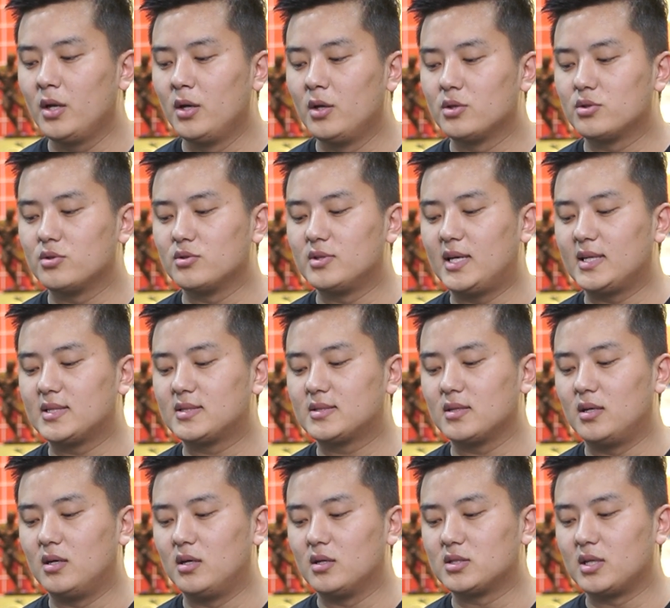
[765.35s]
So that's
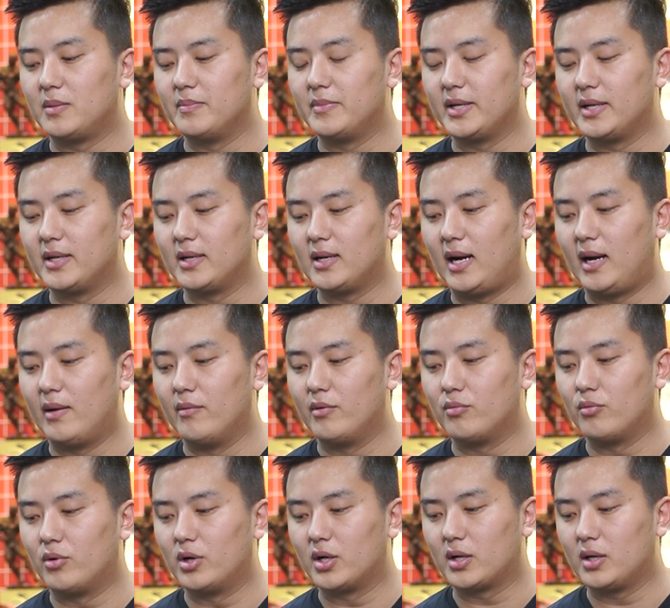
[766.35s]
something I would
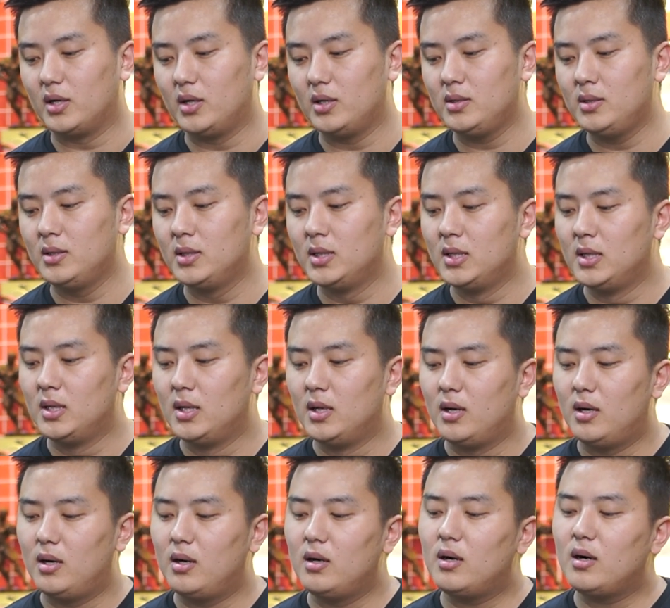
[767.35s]
work on.
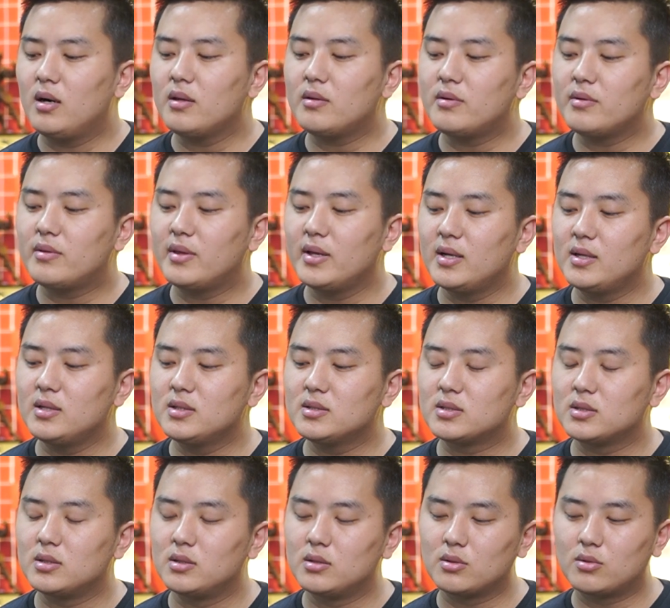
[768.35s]
Other
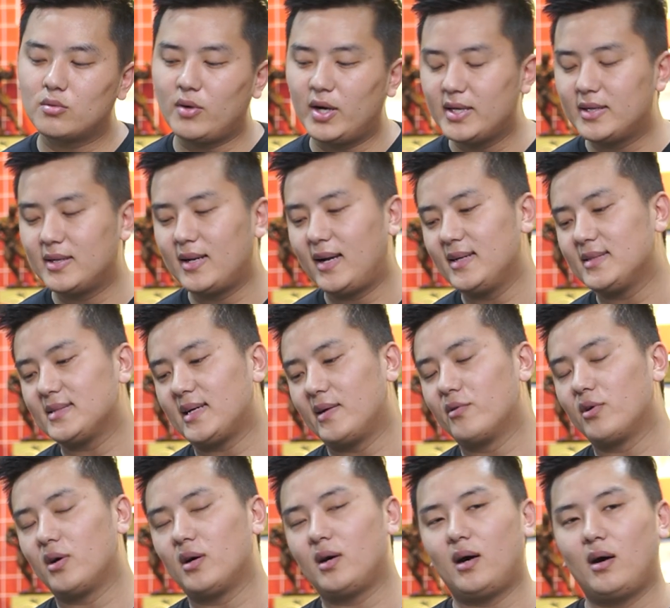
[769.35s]
things, quite nice. I
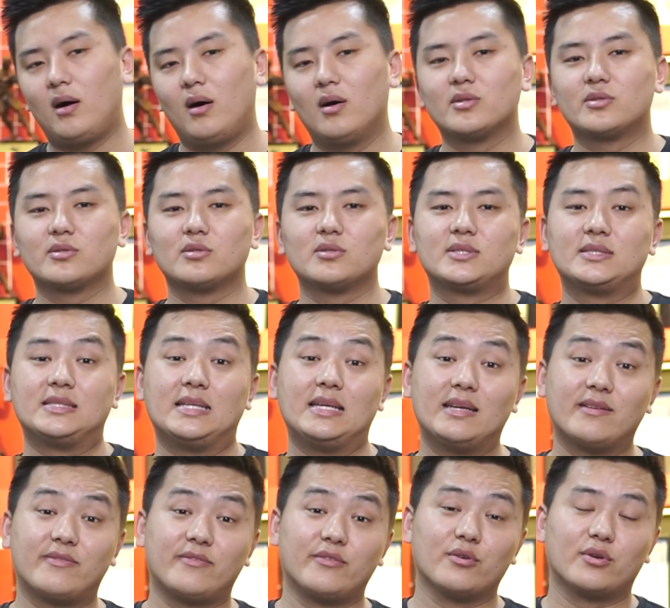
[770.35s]
would also see
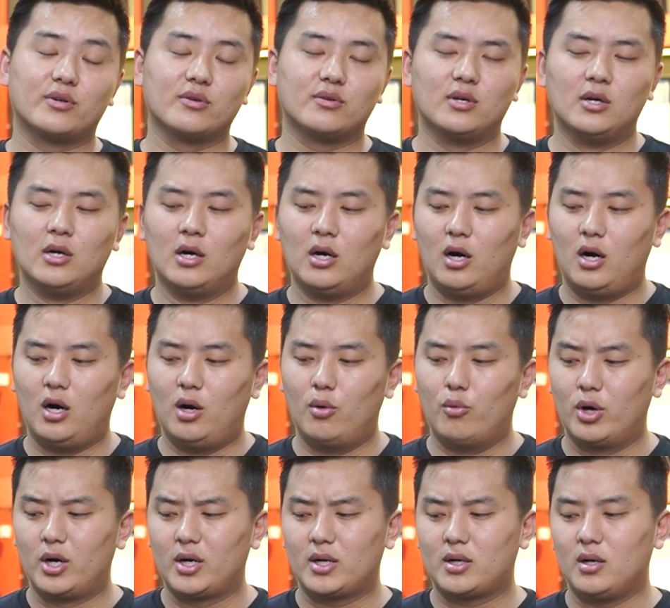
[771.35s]
if you could
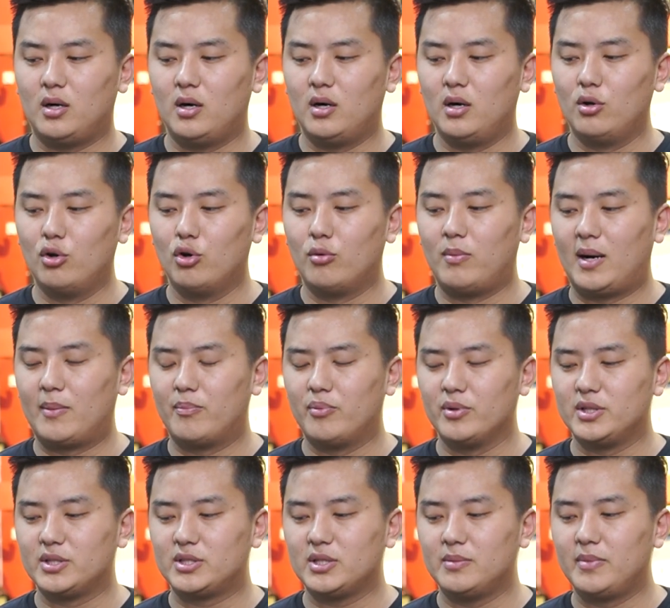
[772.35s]
work a low bar
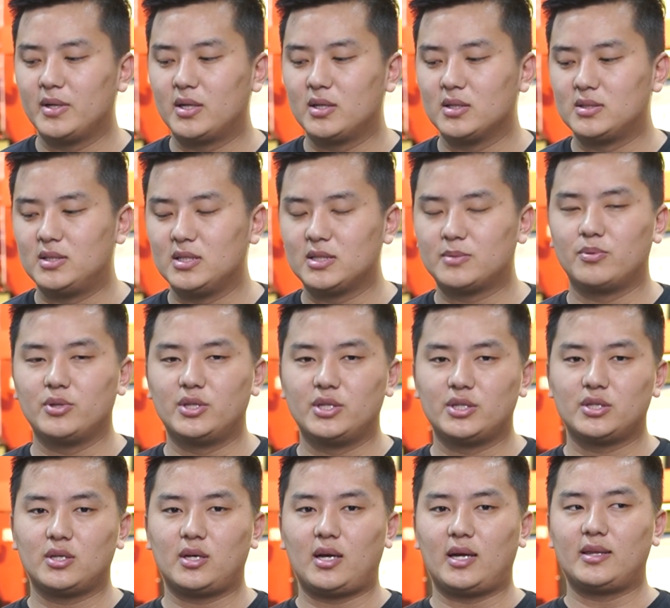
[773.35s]
position because this
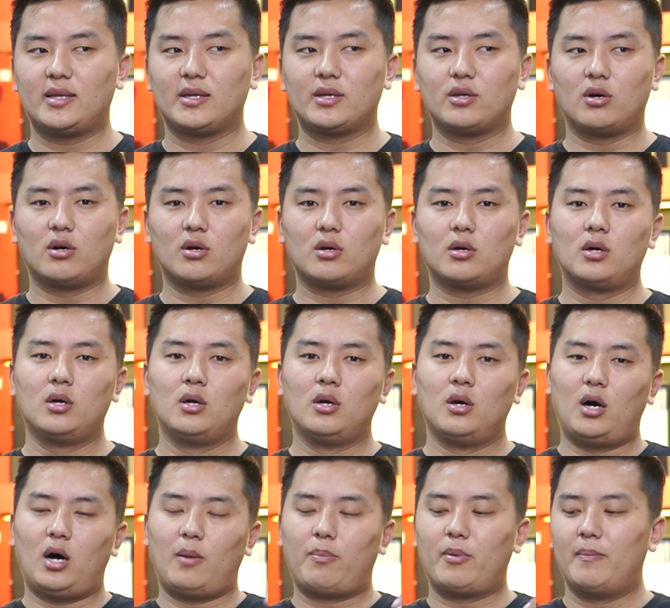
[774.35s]
position, I think your
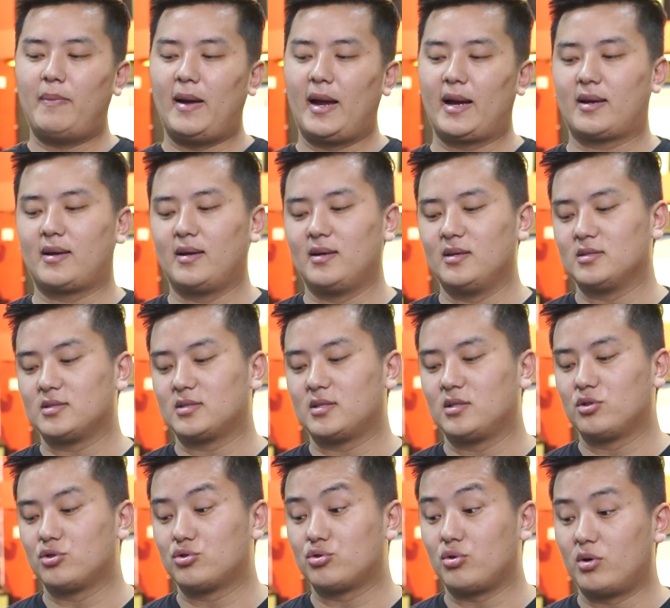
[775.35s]
upper back is
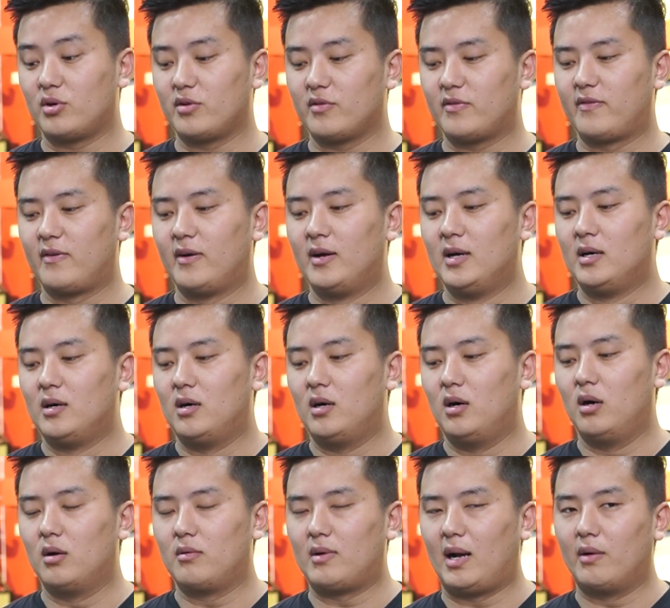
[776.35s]
sort of
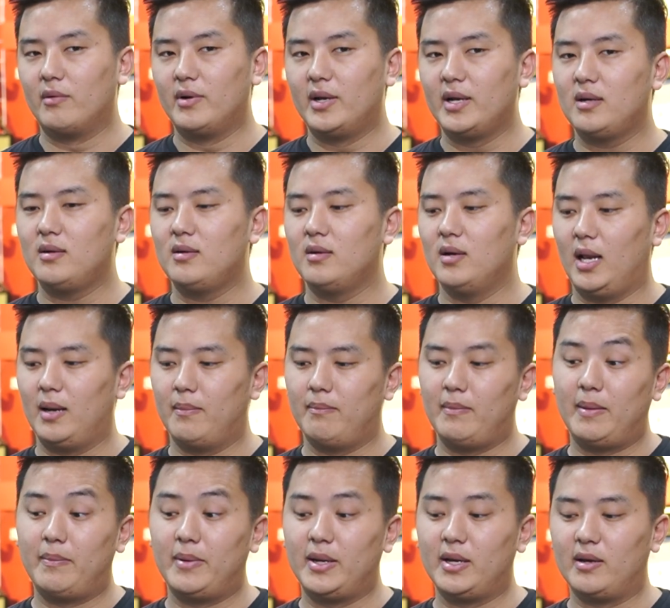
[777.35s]
rounding, and
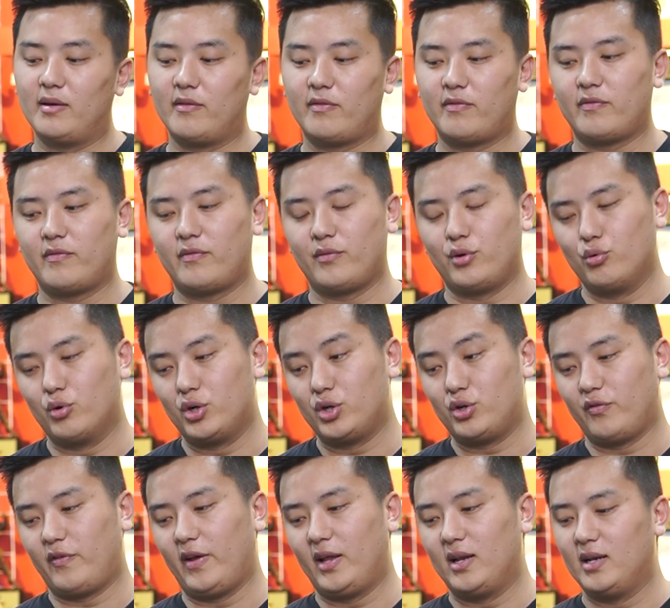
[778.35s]
maybe if you were
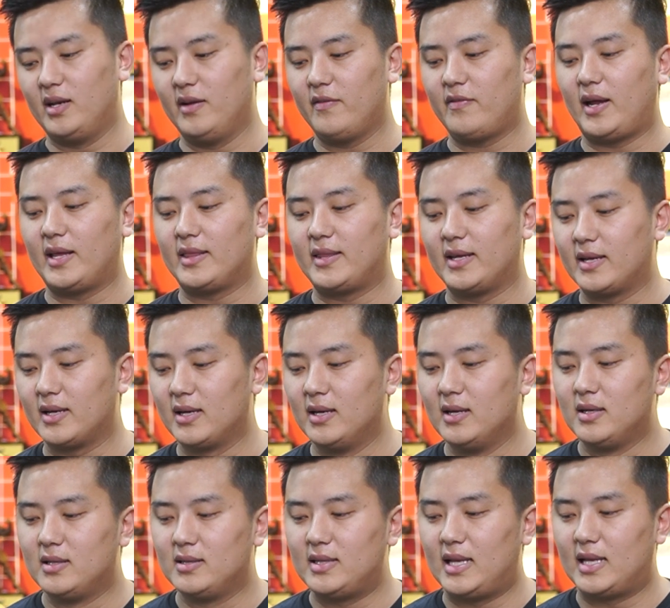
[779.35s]
to fail a lift, I think
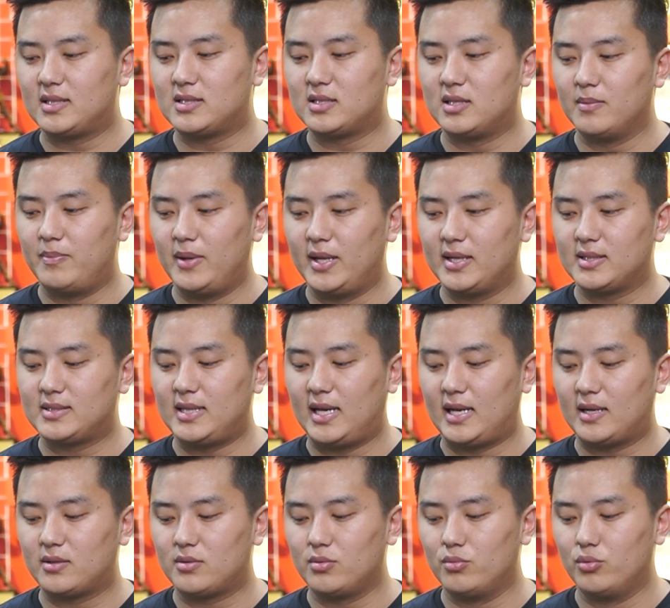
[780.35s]
that's the place
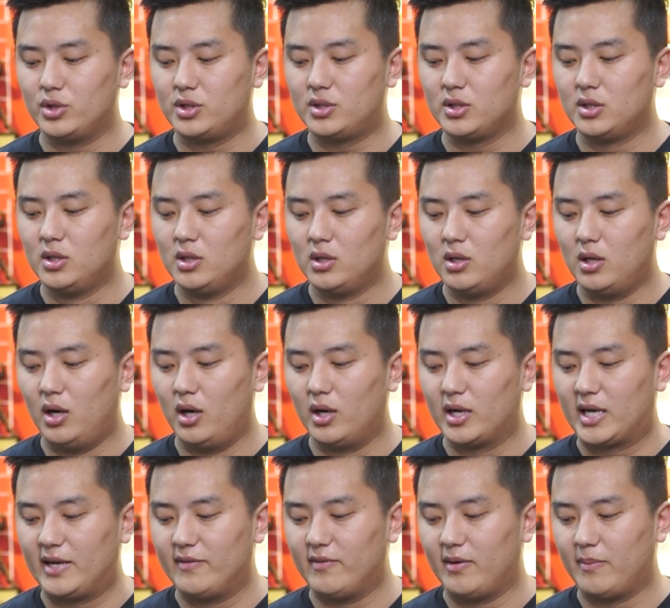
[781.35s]
that would
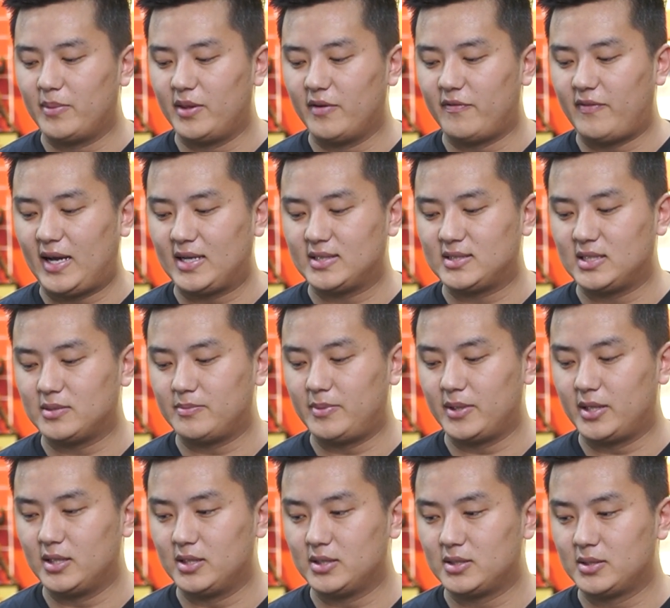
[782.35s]
give up the fastest
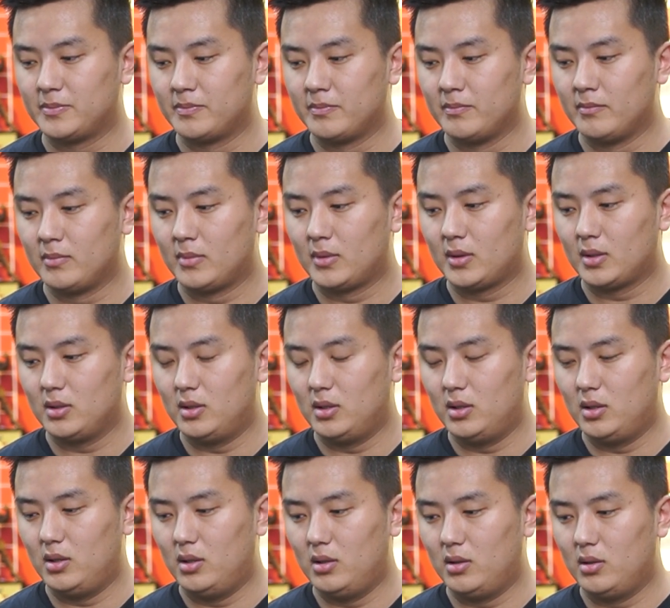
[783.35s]
because
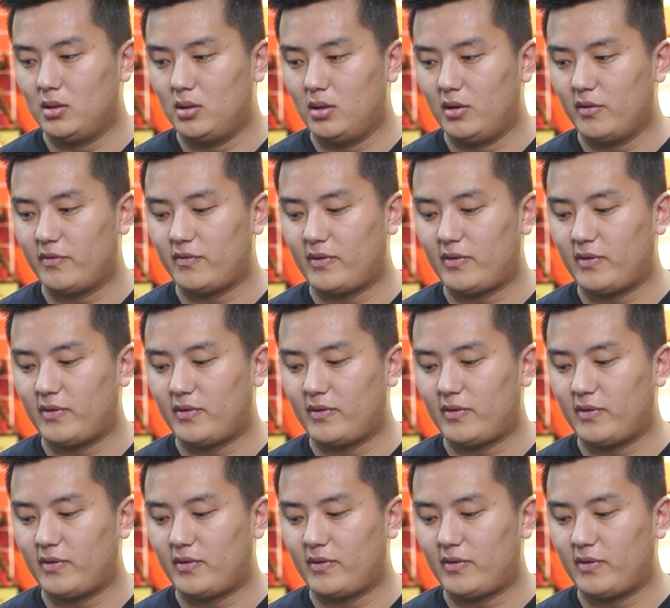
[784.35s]
of